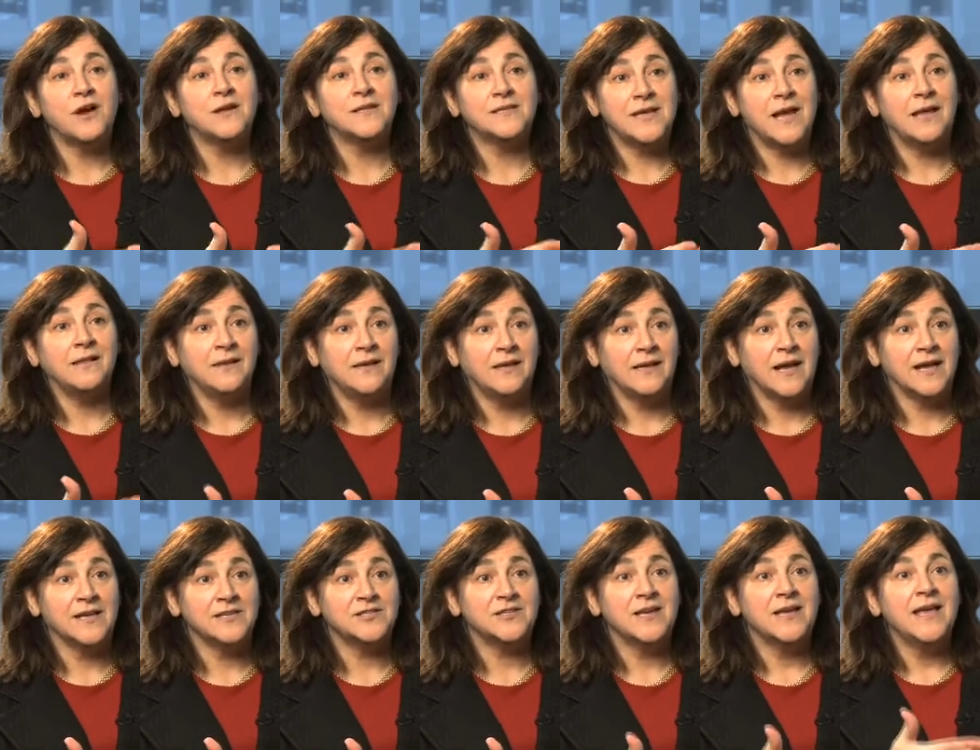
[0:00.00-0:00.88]
are telling
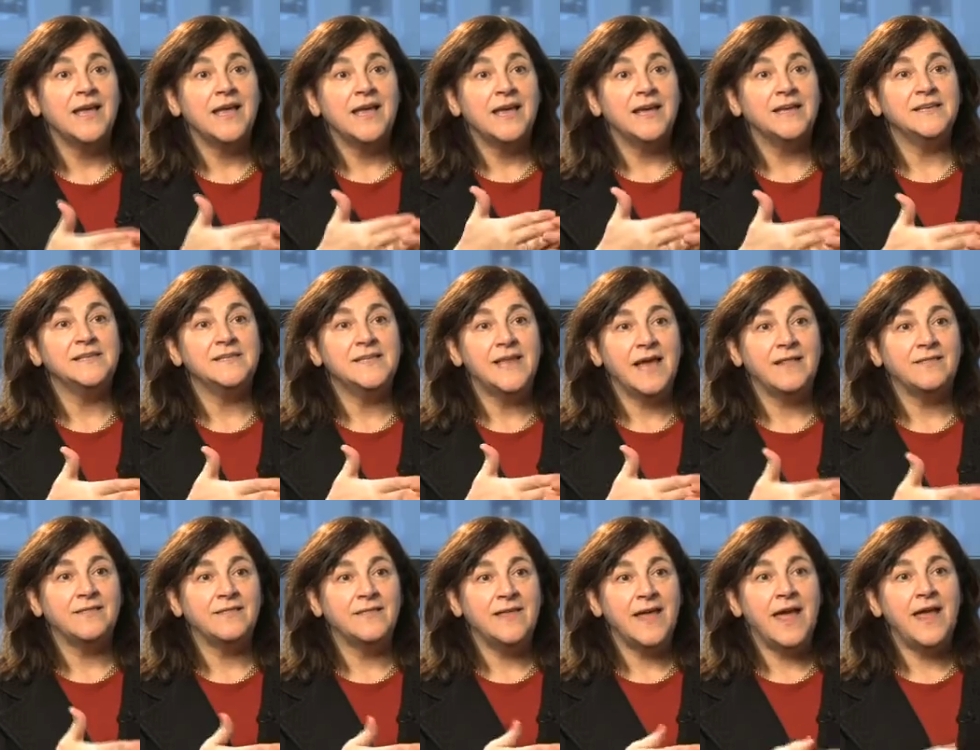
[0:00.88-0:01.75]
us is
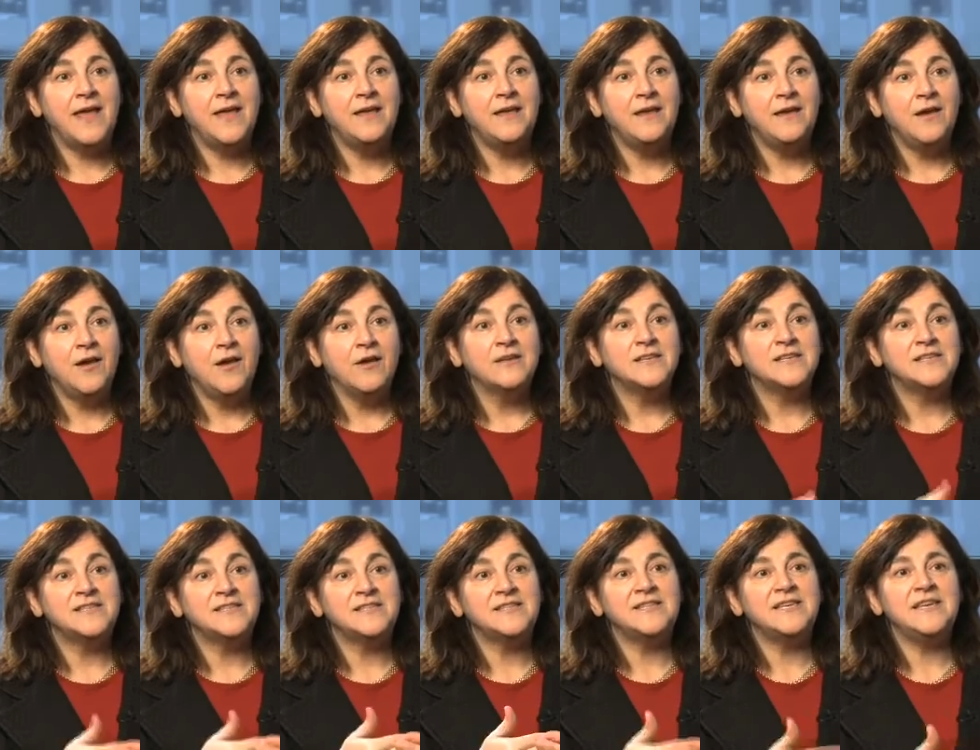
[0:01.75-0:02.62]
that they
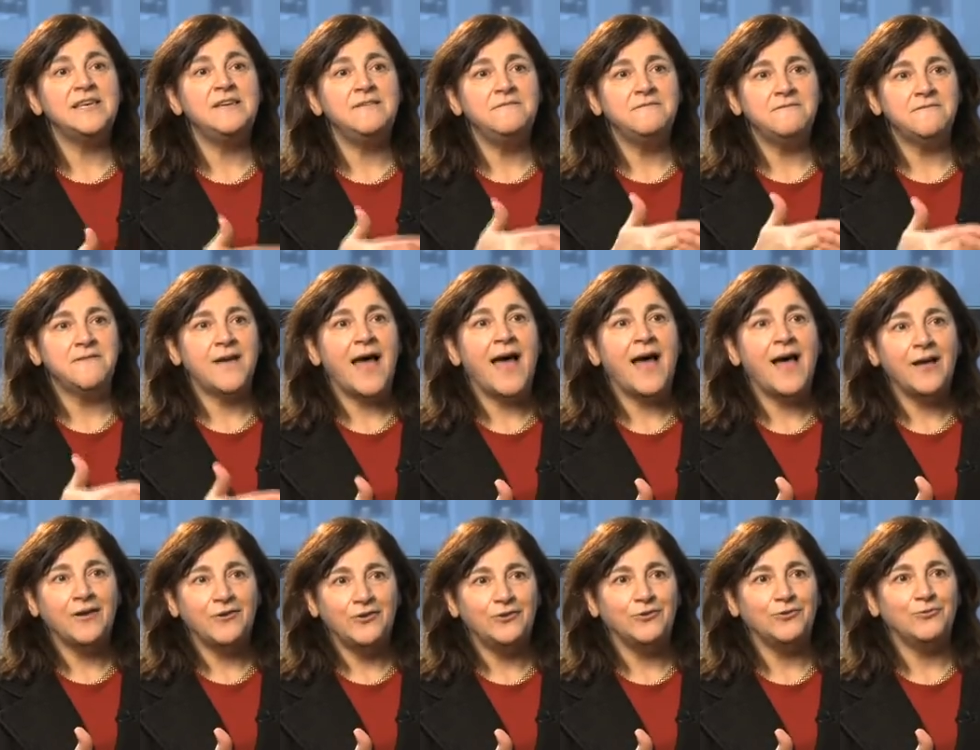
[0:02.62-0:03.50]
see
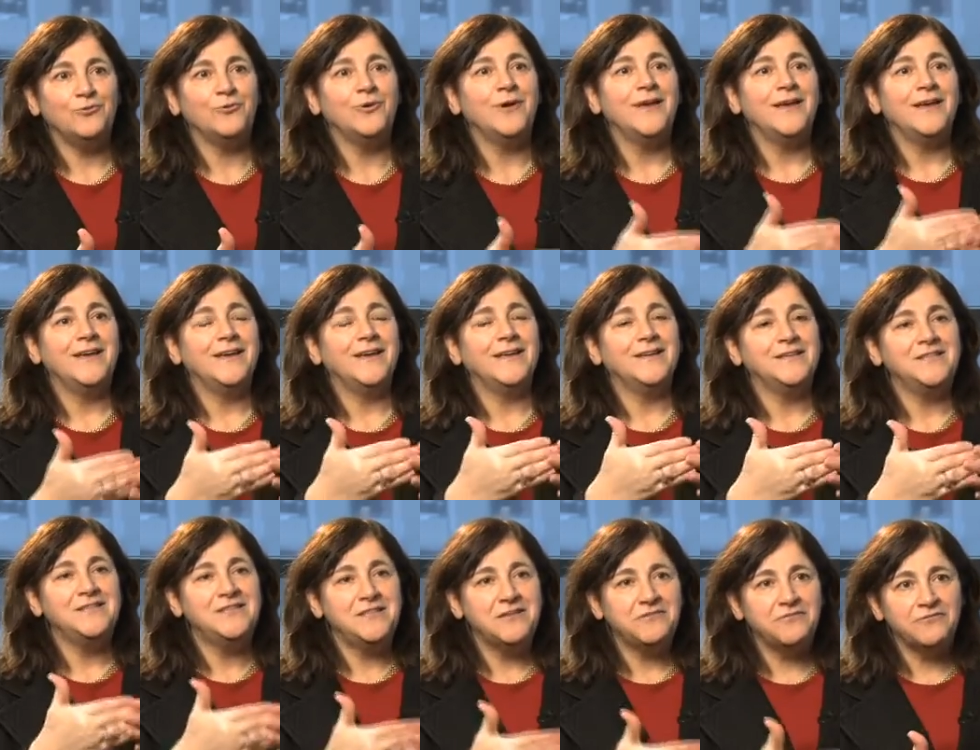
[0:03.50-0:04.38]
value
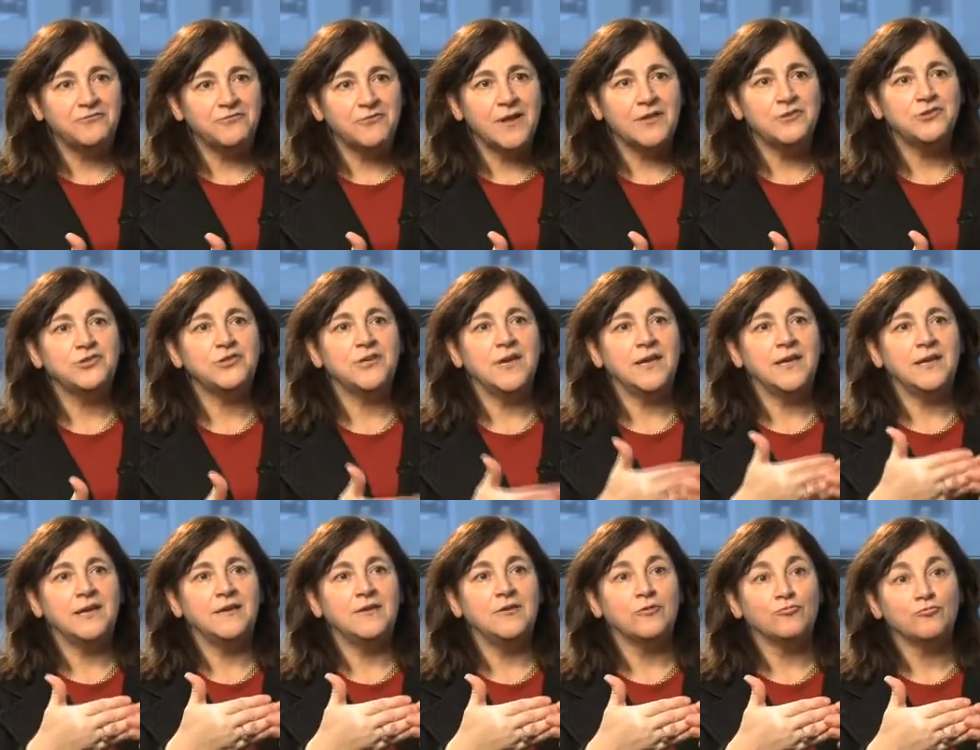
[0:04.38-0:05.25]
in
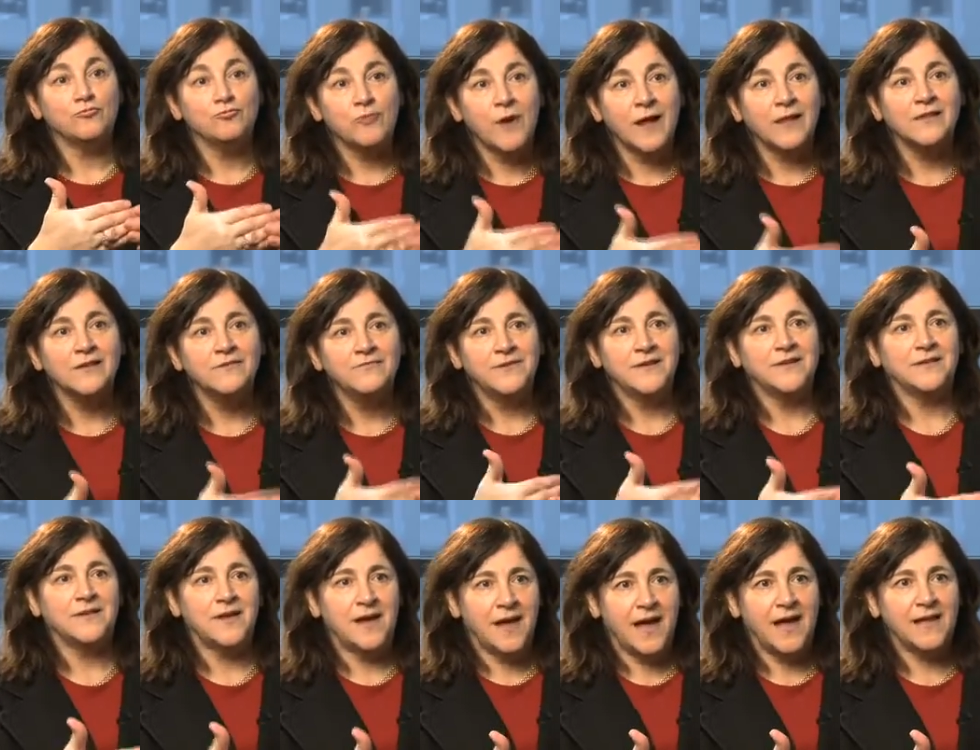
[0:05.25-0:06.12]
differentiated,
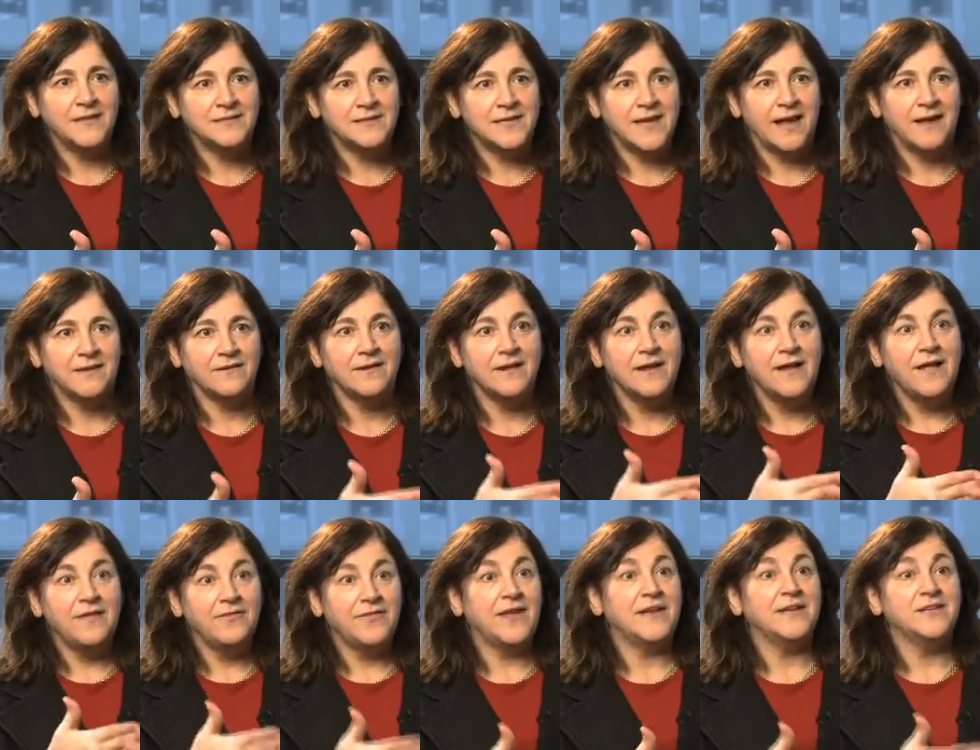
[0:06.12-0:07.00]
relevant content
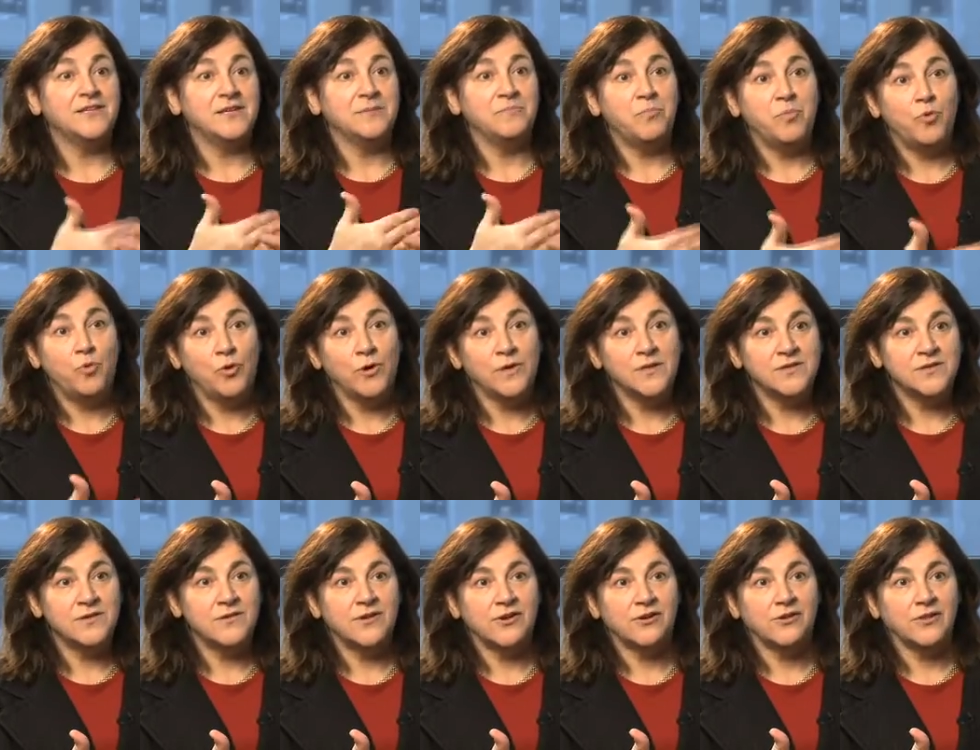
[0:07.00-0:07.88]
that is
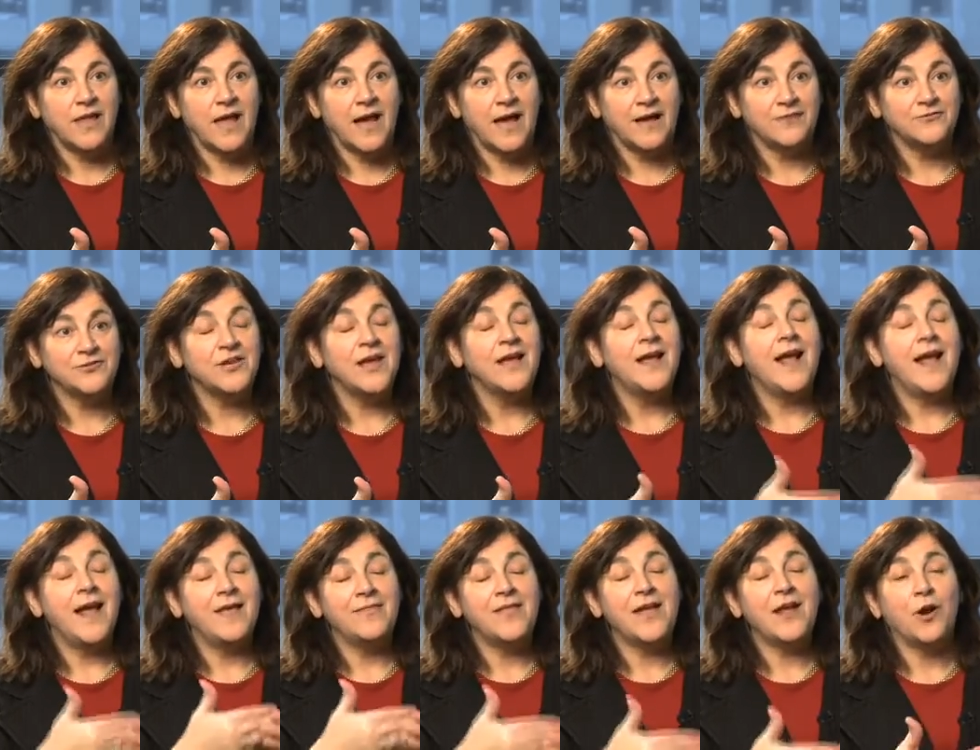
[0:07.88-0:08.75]
important to their lives,
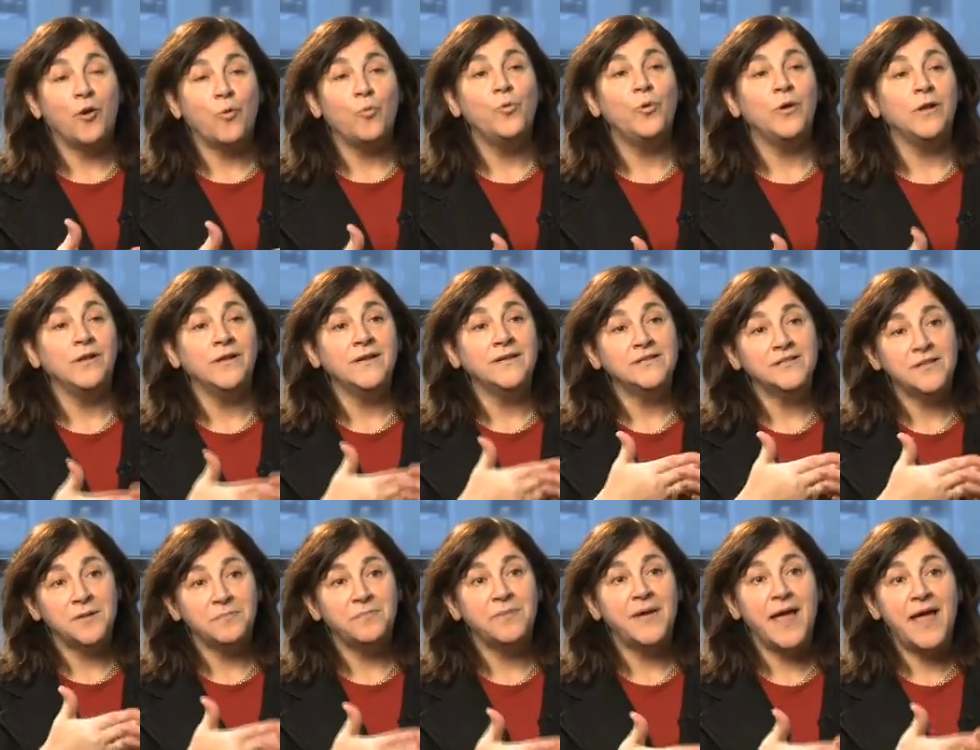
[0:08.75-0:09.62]
and they are willing
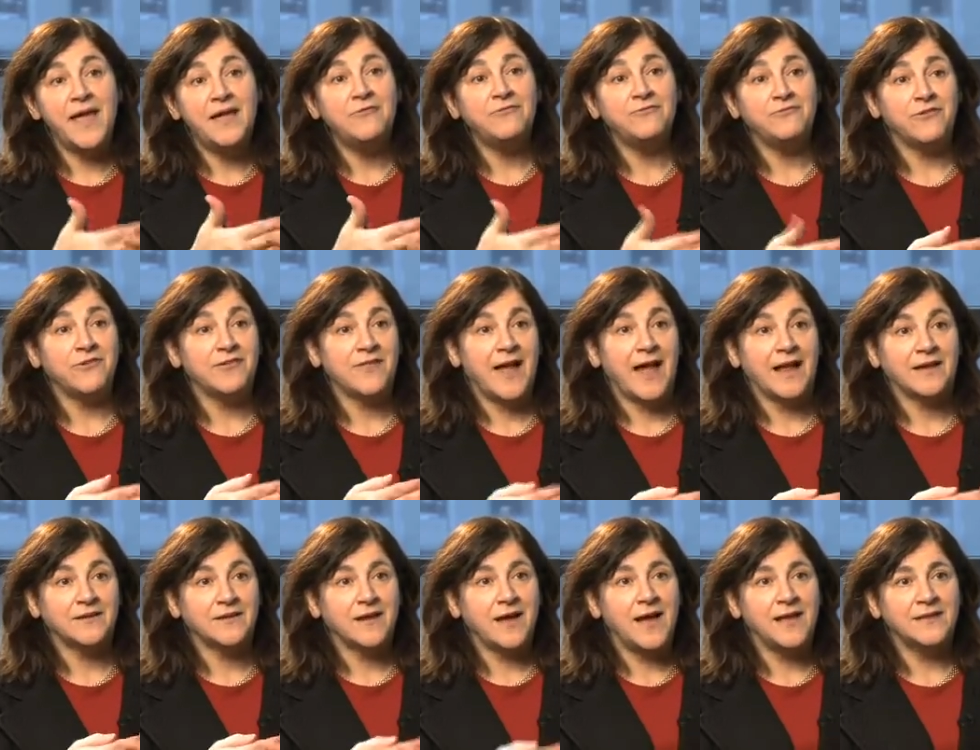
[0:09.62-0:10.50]
to pay for
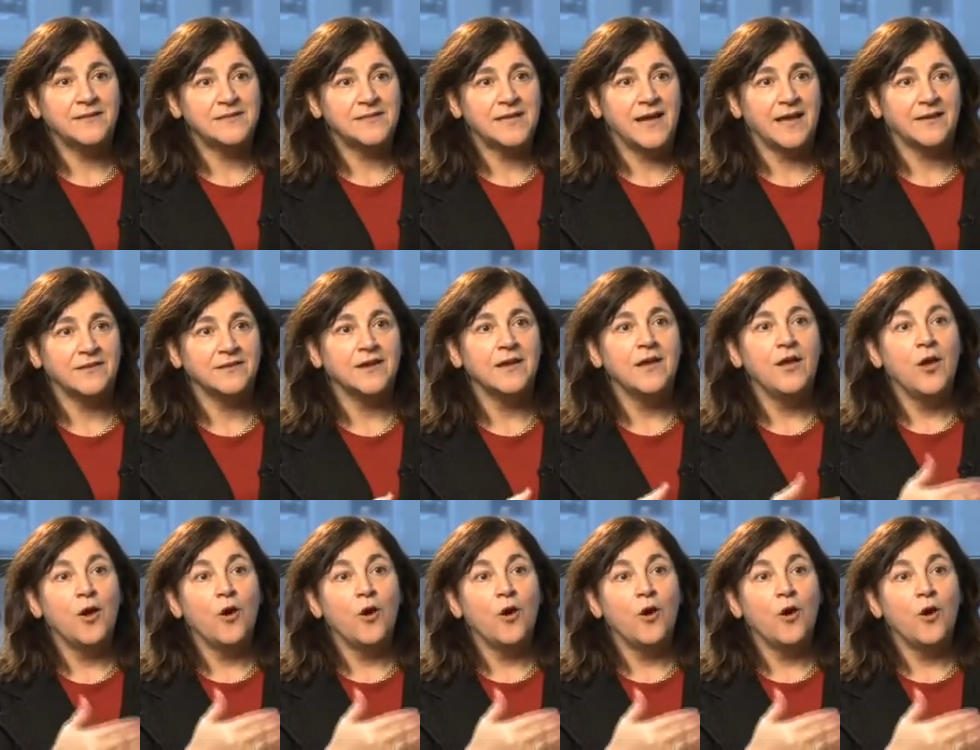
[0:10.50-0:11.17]
that content